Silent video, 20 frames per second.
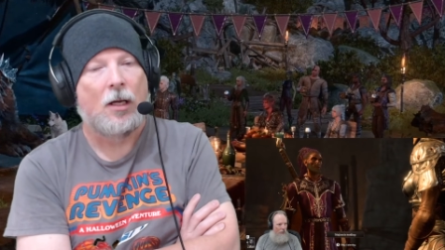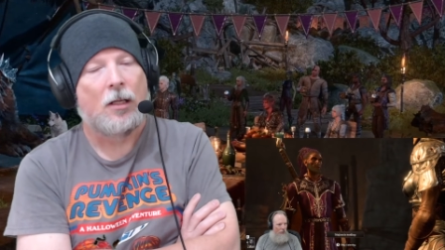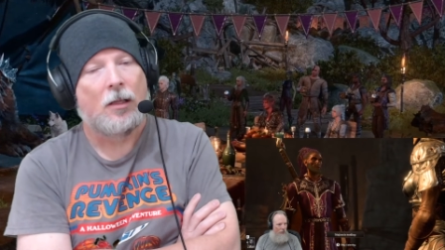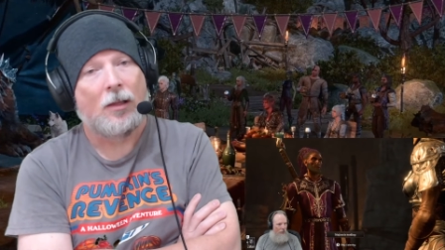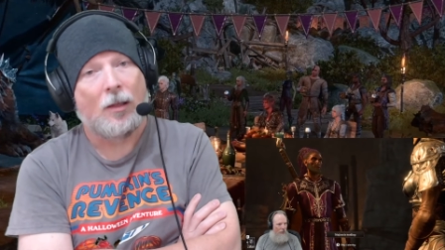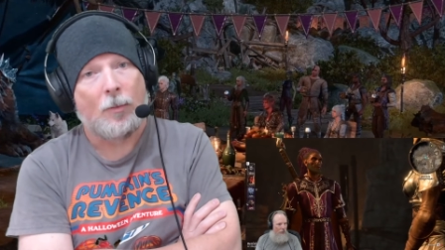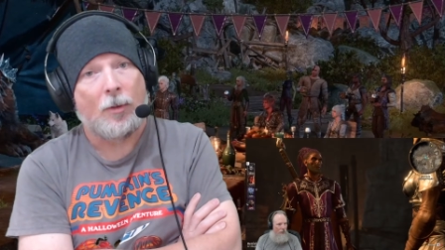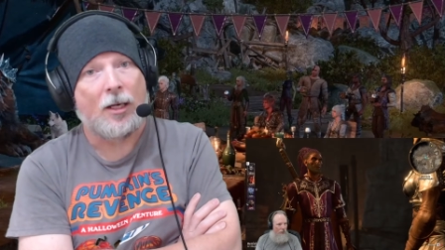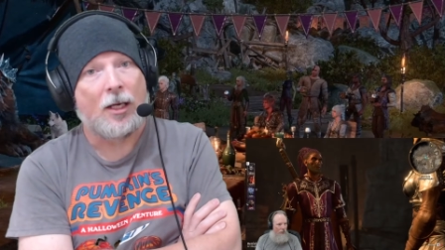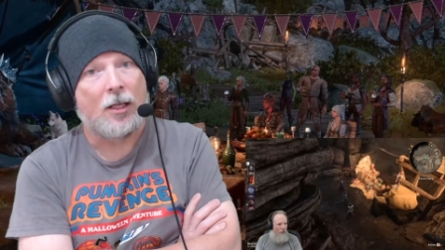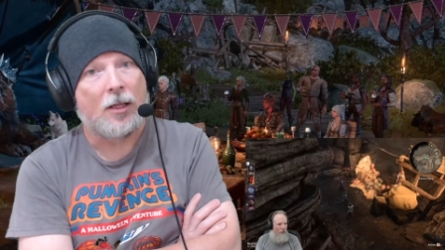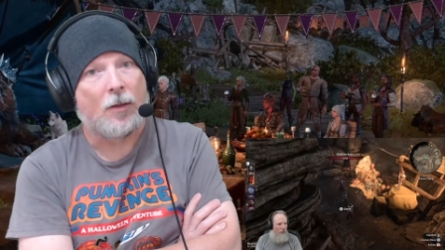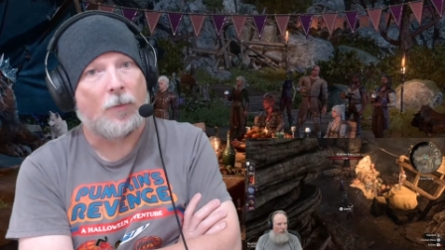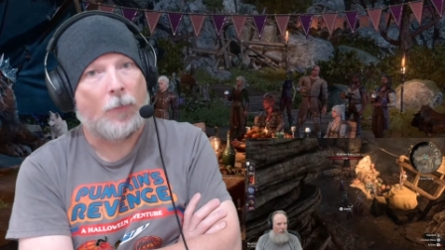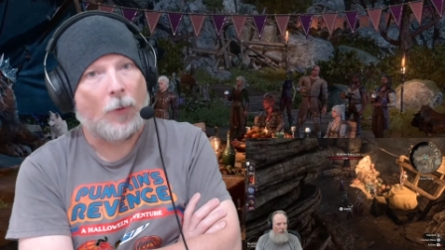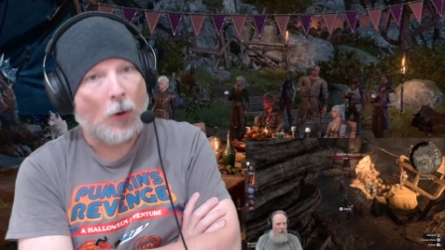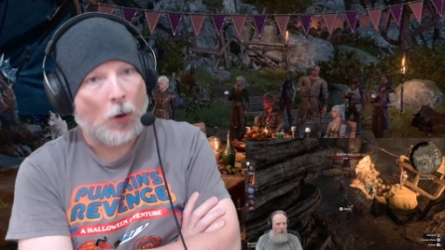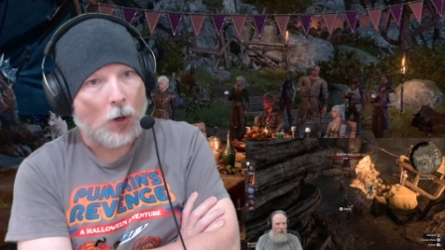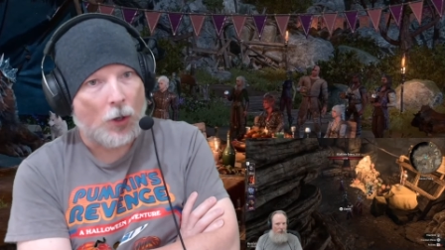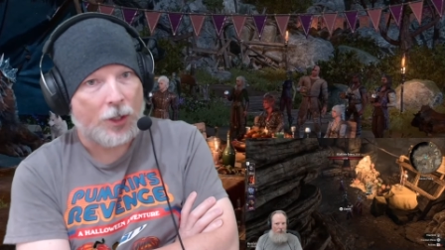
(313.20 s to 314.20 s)
limiting the
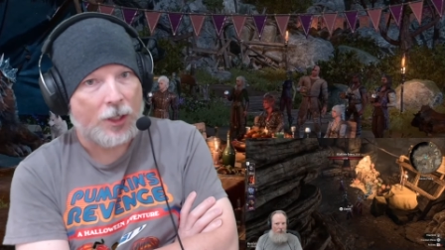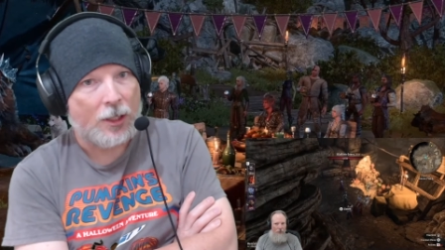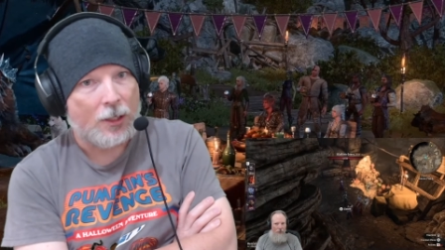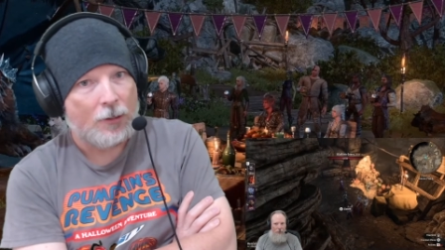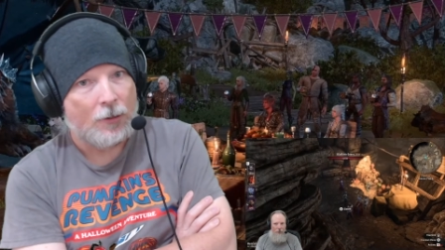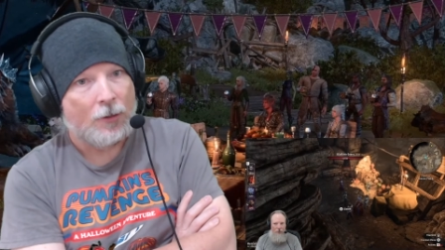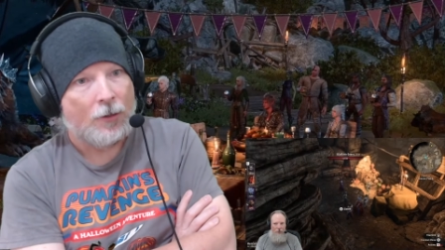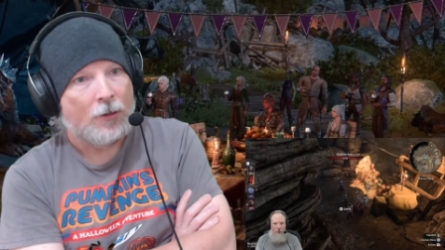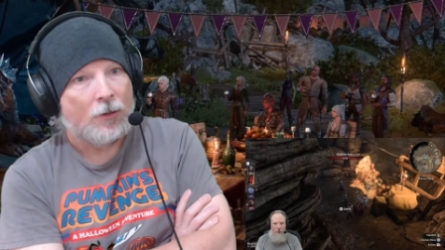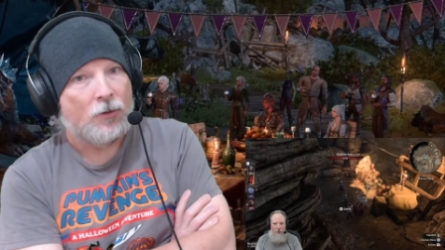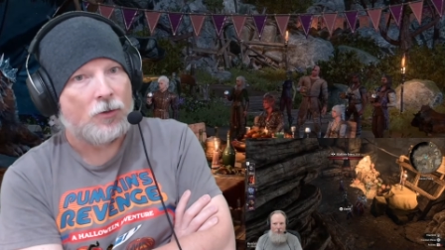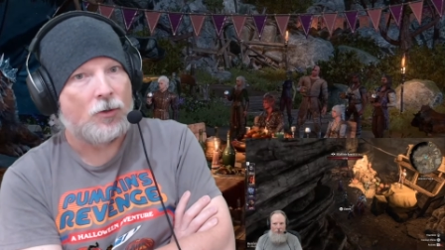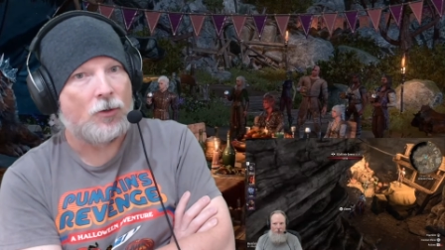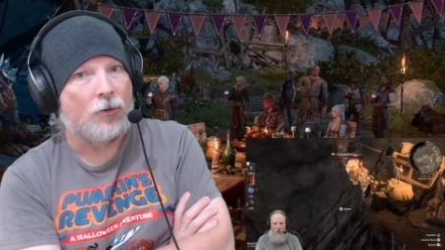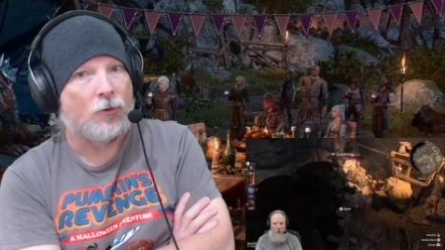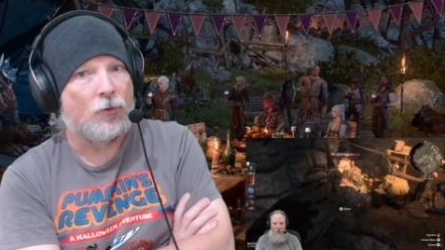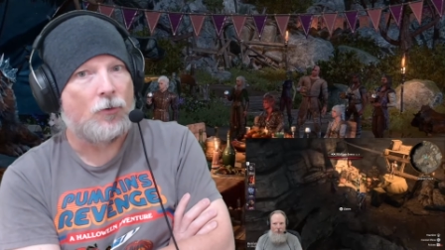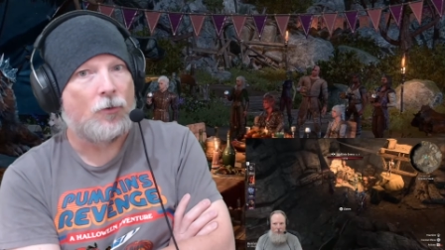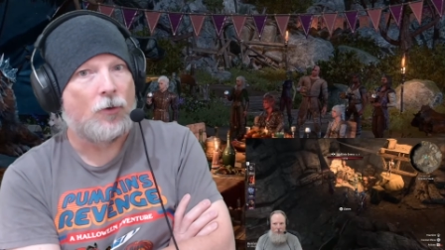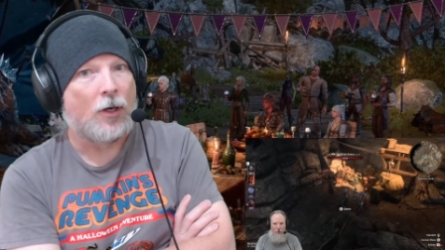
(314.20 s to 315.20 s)
party
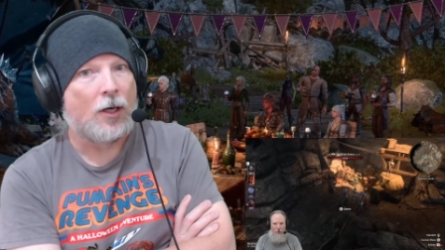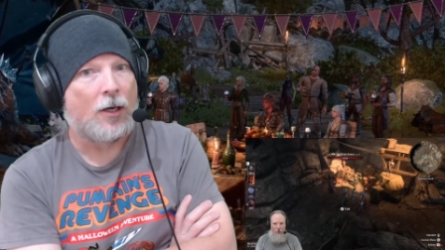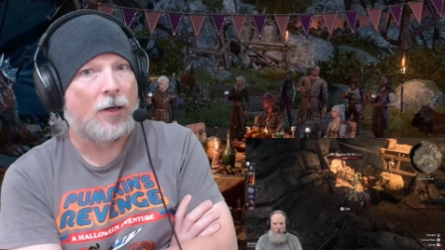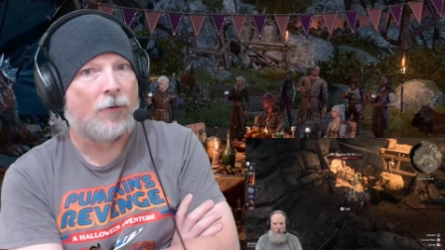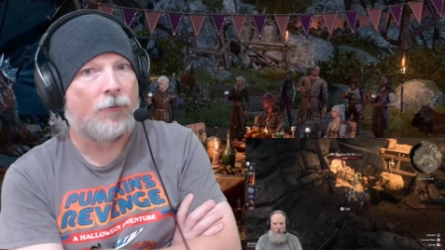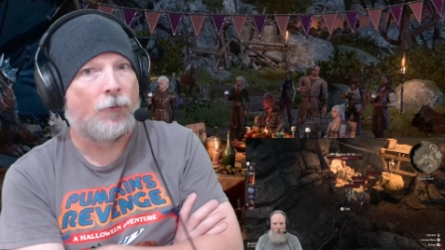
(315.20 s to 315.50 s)
to uh,